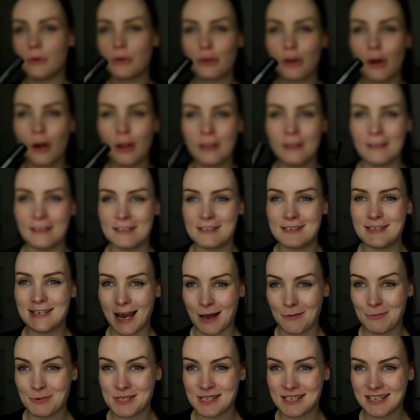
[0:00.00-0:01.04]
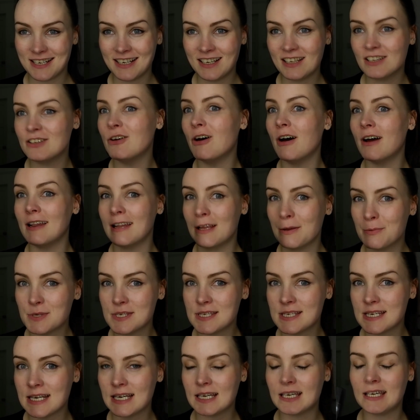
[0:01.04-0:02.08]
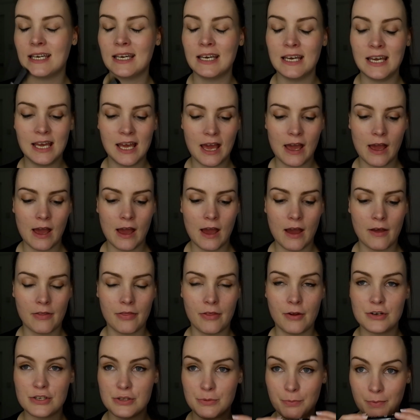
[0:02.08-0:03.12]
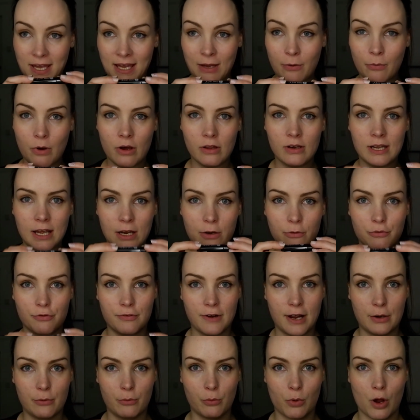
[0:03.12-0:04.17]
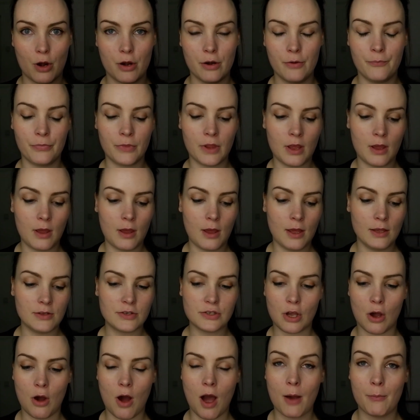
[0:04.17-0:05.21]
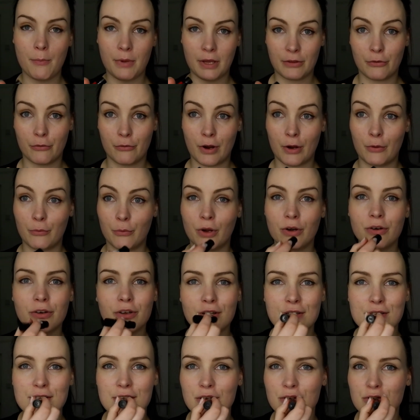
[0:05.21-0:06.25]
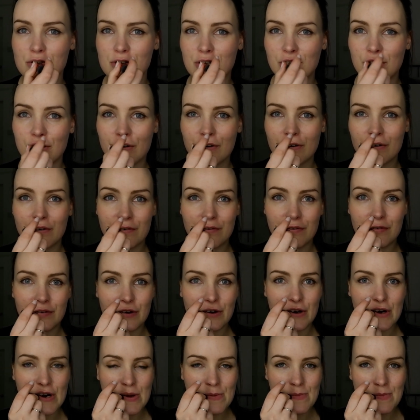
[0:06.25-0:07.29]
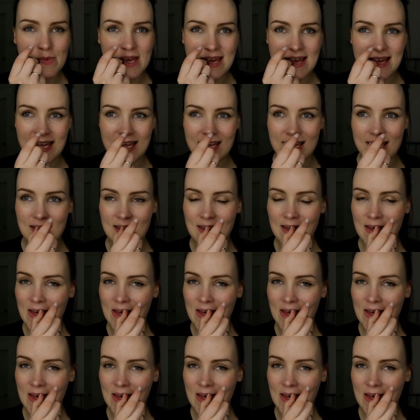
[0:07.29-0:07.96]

would call it a chapstick, not a lipstick. There's a pink one and a red one. So I picked the red one because I usually don't go for pink.